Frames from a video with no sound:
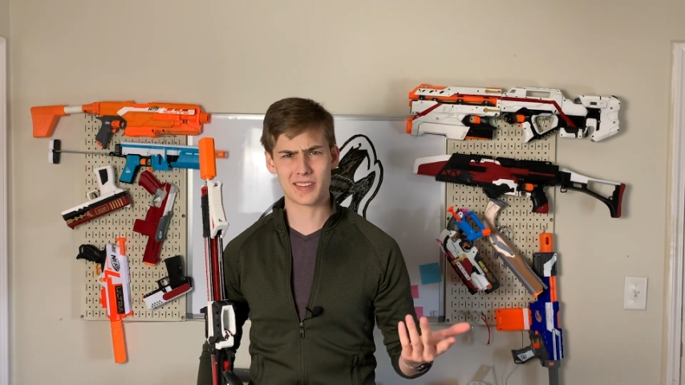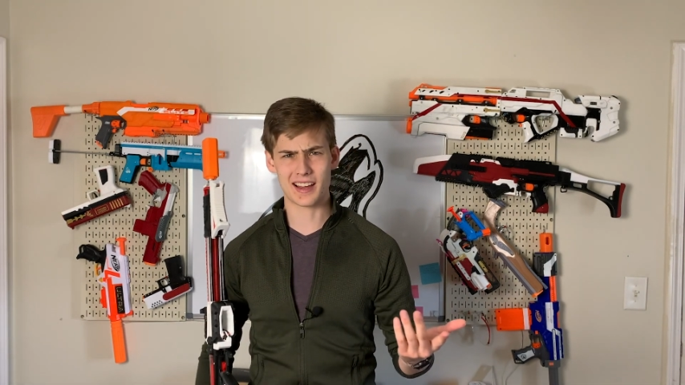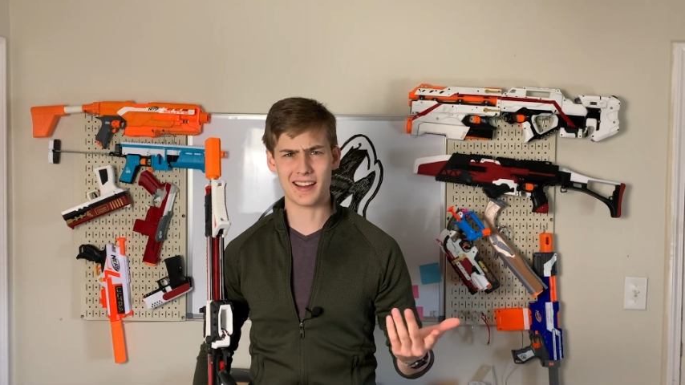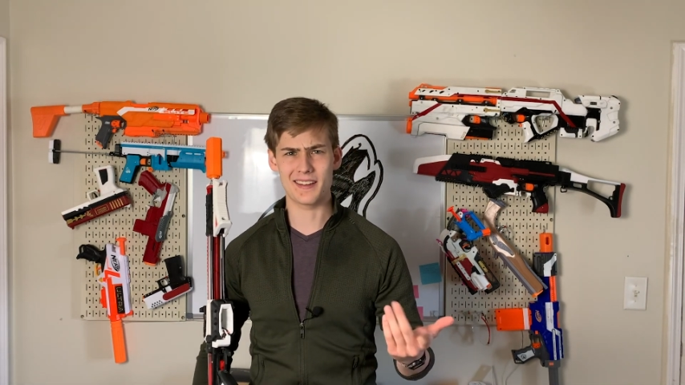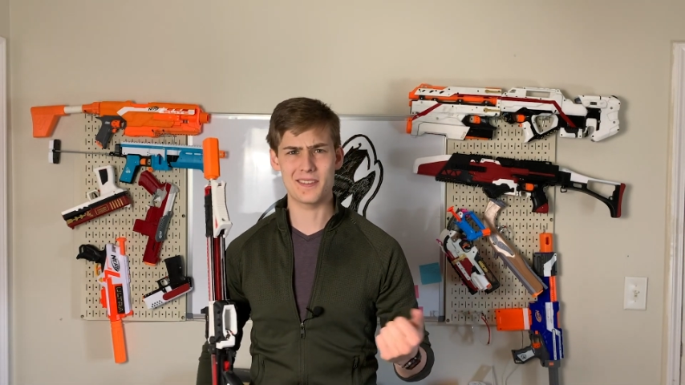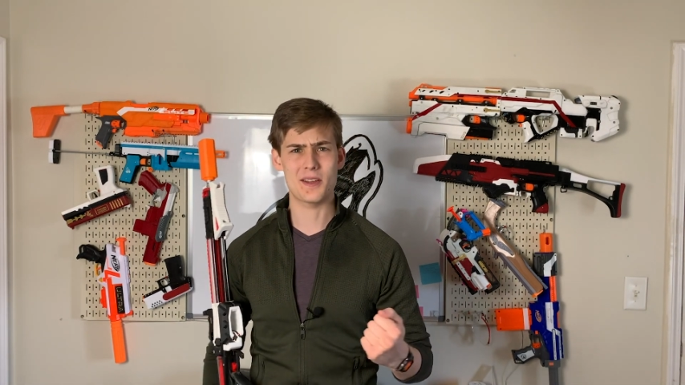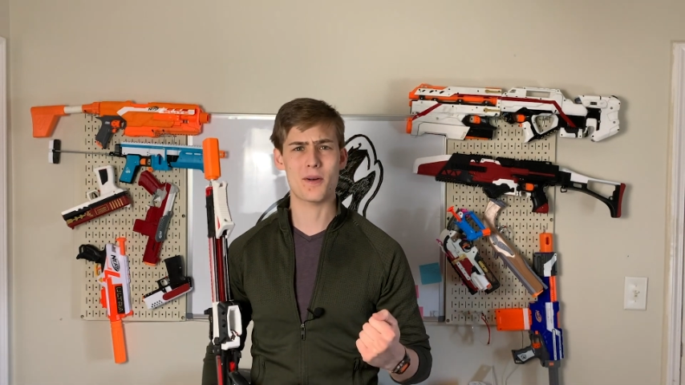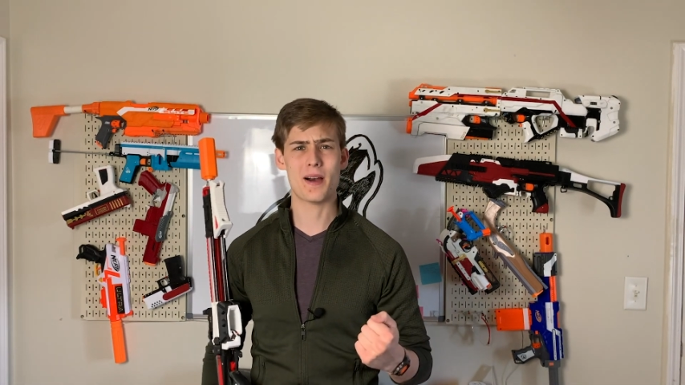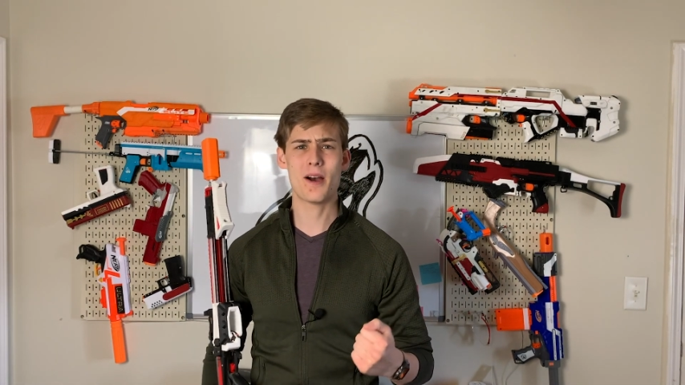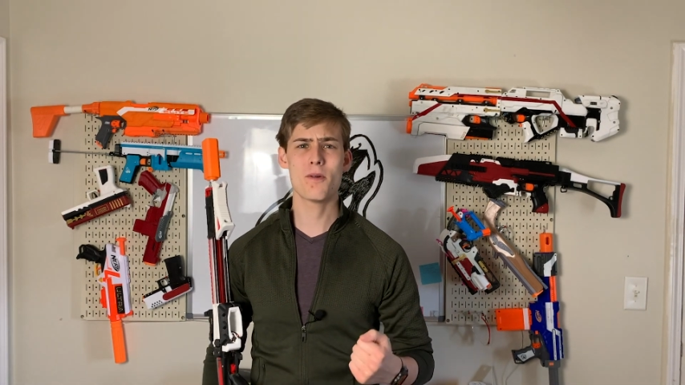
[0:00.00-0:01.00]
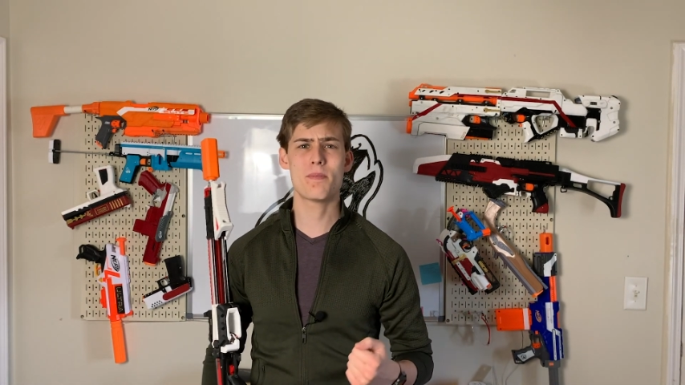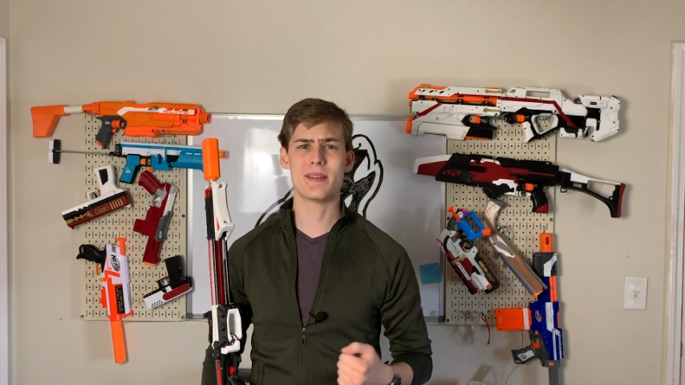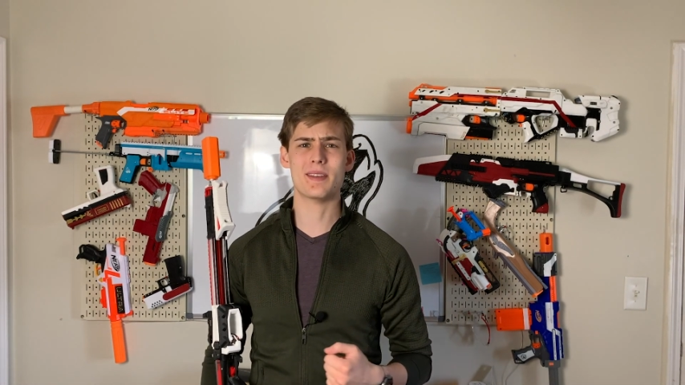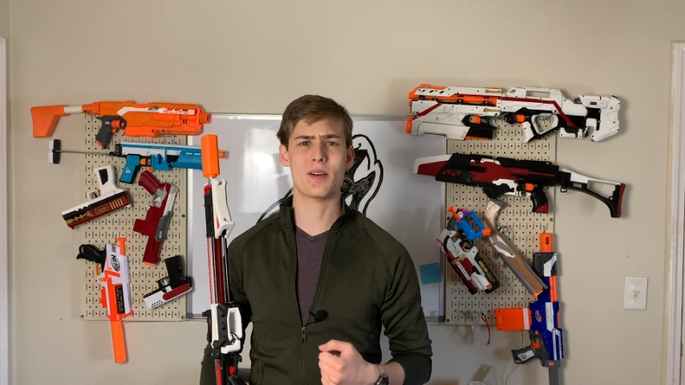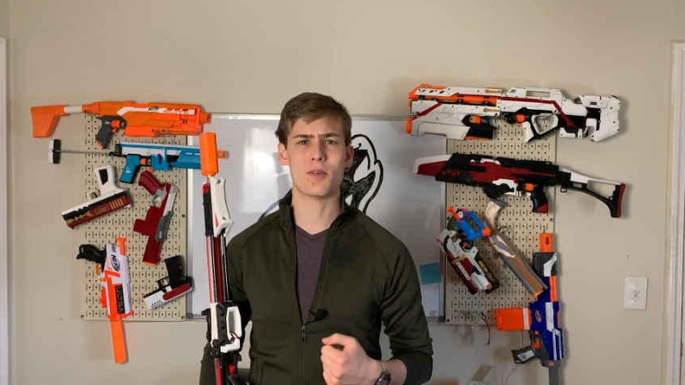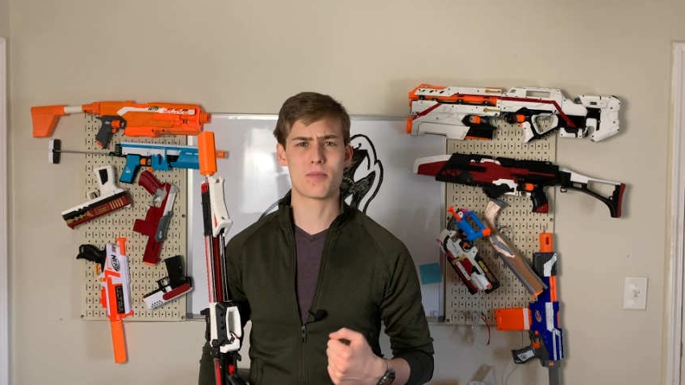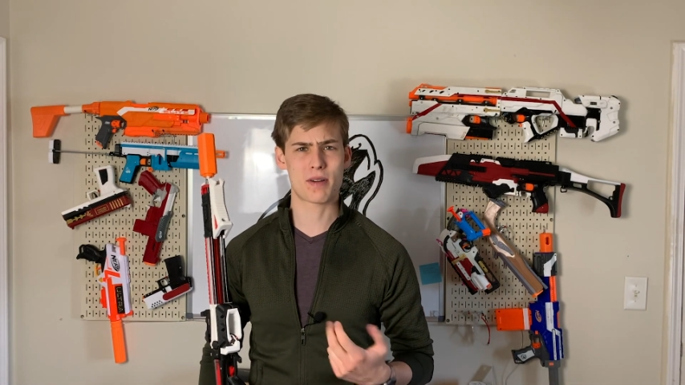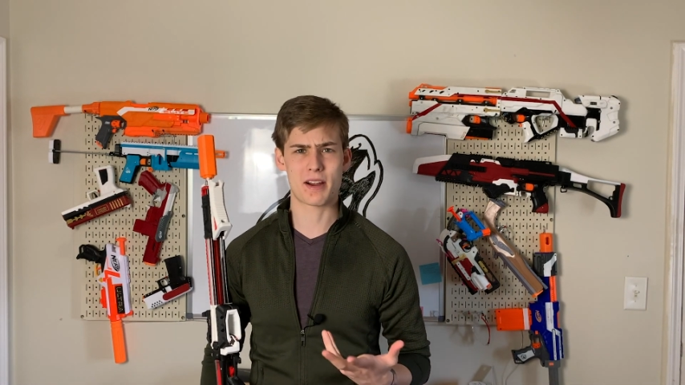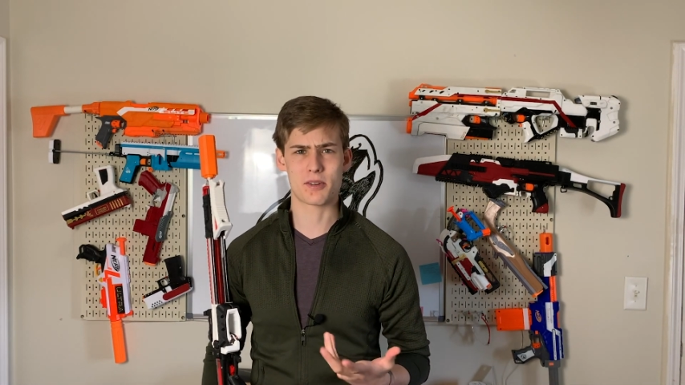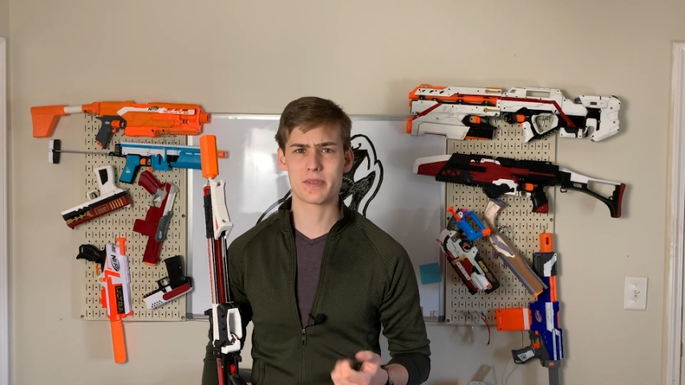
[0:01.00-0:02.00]
no help and no
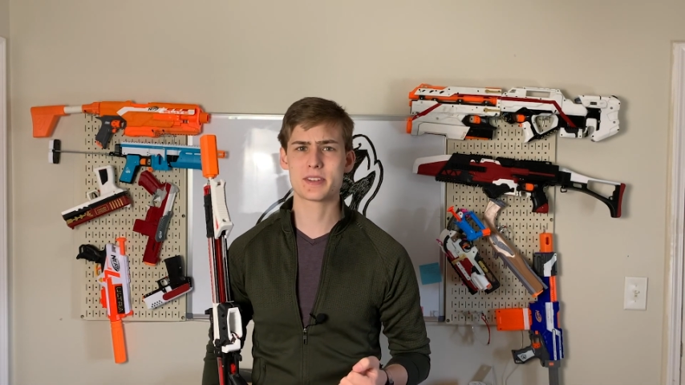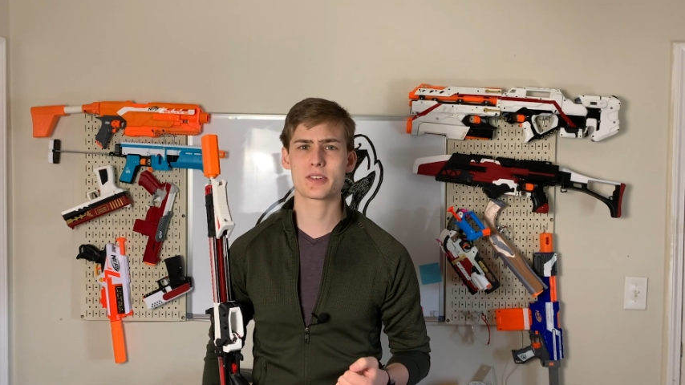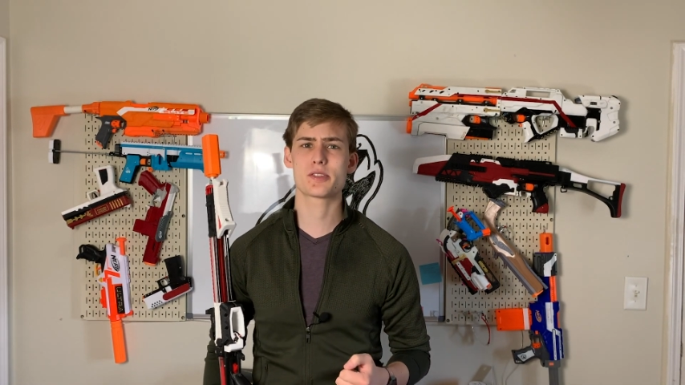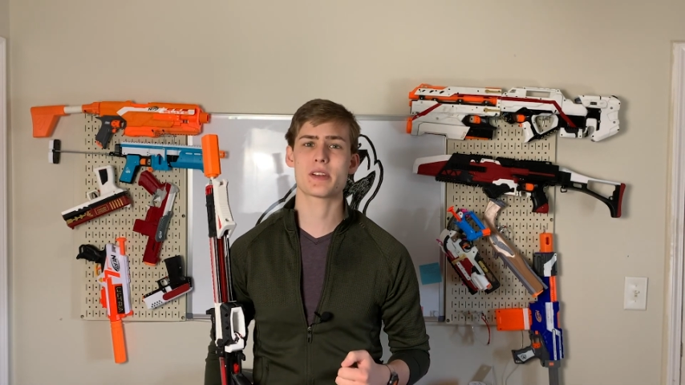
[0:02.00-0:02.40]
prior research.